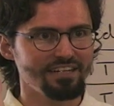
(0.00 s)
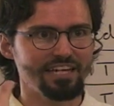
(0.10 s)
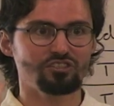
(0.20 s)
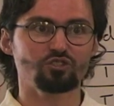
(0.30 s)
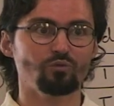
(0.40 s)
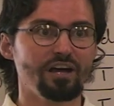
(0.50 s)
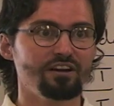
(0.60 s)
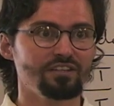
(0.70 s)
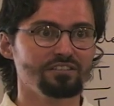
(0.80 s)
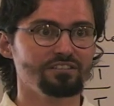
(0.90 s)
I
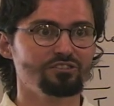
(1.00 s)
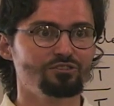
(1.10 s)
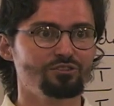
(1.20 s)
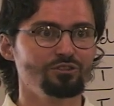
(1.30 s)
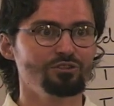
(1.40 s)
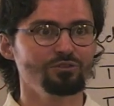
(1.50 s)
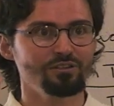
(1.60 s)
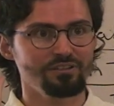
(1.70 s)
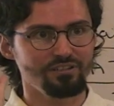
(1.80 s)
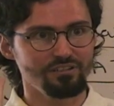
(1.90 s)
swear that this is
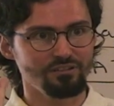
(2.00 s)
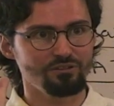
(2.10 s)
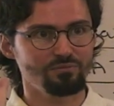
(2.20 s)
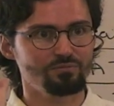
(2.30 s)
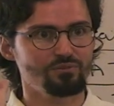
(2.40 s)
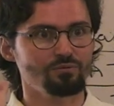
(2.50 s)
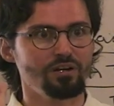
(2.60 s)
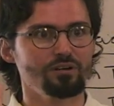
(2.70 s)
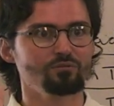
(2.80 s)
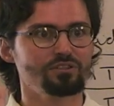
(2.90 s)
true. You're
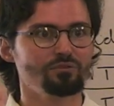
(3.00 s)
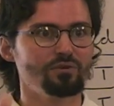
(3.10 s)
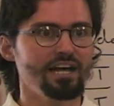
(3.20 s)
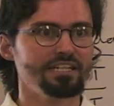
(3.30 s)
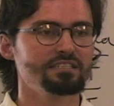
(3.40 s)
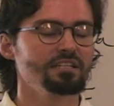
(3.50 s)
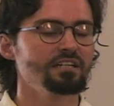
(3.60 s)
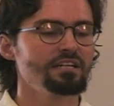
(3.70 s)
swearing with the right.